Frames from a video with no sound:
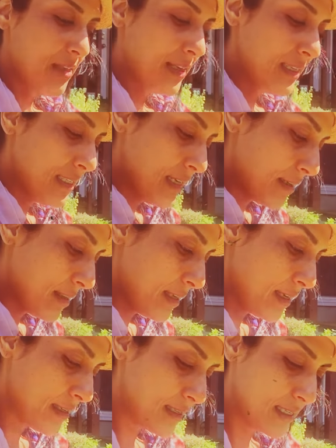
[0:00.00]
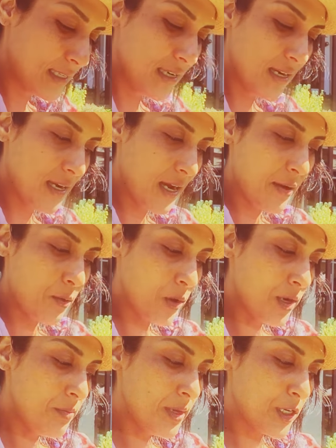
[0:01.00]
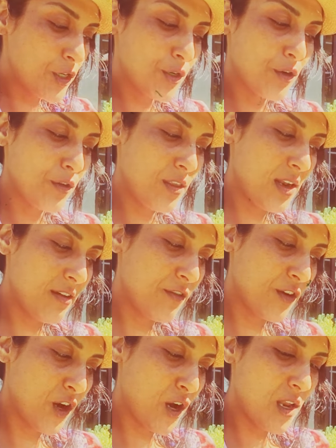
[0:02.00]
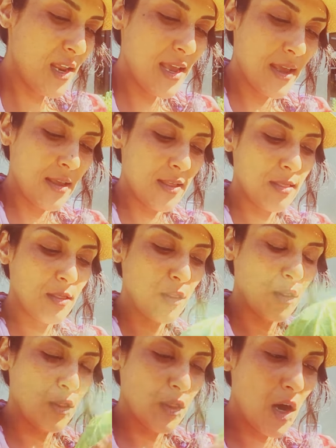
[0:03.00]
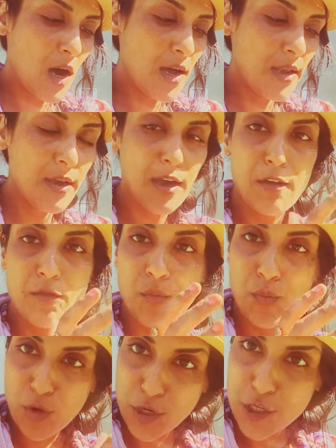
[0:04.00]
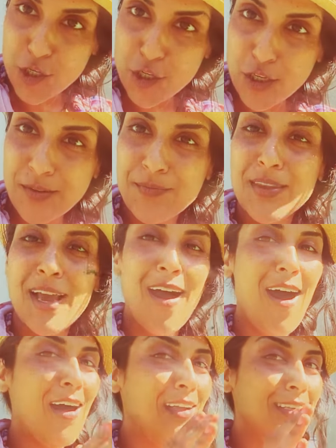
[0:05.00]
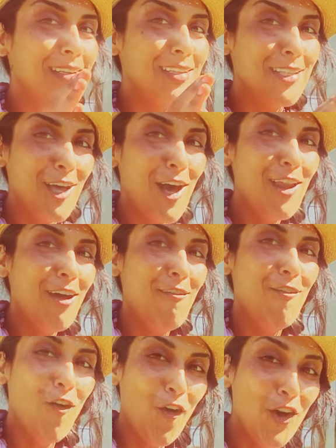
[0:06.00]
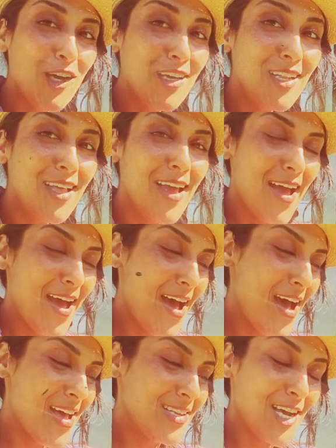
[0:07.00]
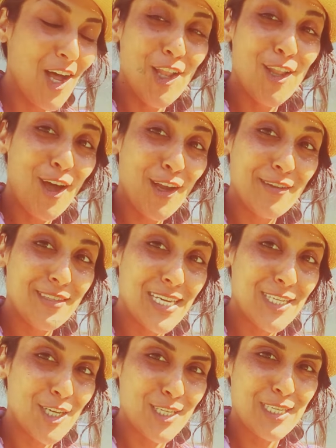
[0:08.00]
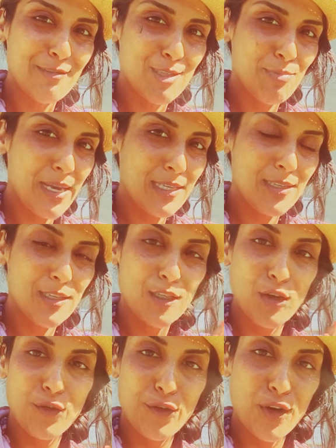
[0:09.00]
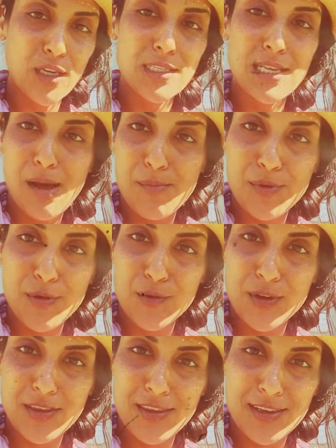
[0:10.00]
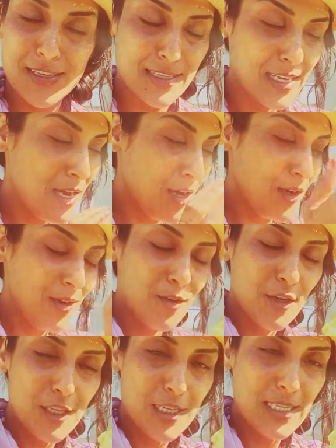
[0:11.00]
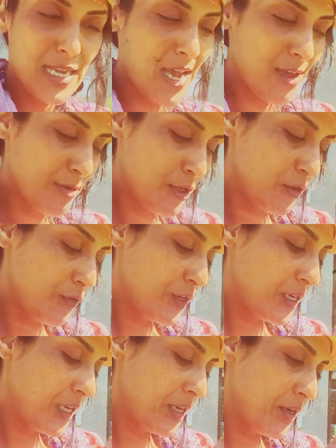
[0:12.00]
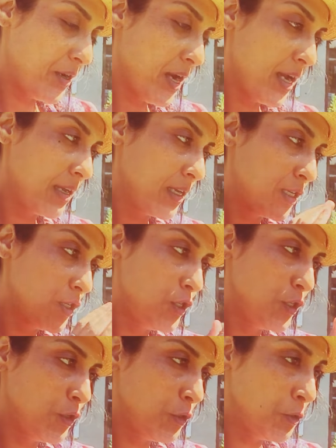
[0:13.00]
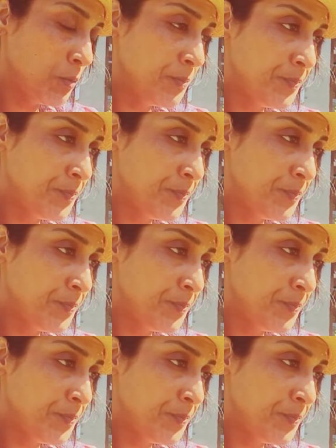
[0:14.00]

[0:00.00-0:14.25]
things like this. I want to make sure that I've got a lot of moisture, a lot of oil, and a lot of digestive spices. So for example, with this gorgeous cabbage over here, I could do